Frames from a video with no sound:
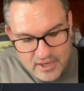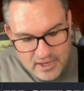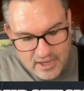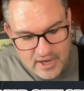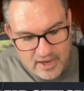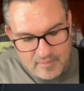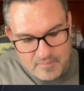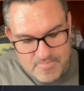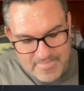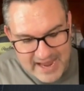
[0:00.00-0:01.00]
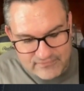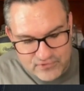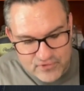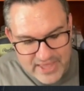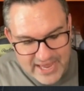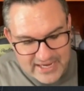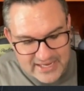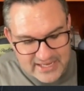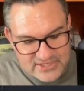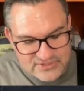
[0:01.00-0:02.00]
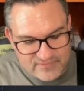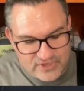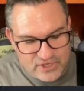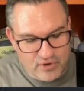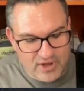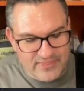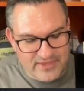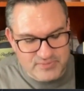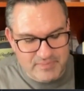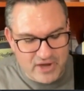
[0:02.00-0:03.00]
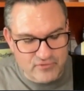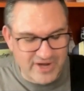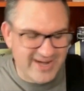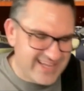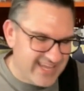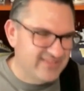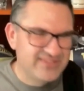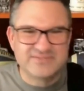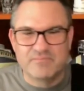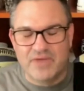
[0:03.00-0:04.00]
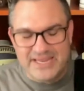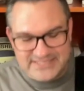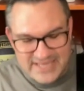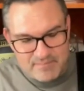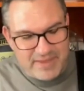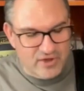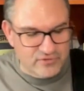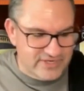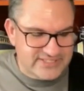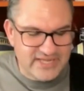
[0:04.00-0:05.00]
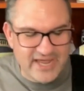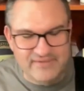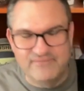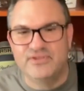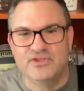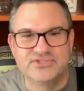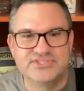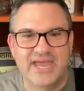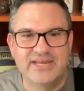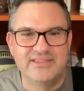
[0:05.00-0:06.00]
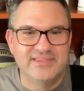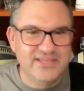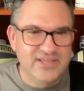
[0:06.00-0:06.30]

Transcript: After that, it gets, on this boundary. And again, I say boundary side, field side,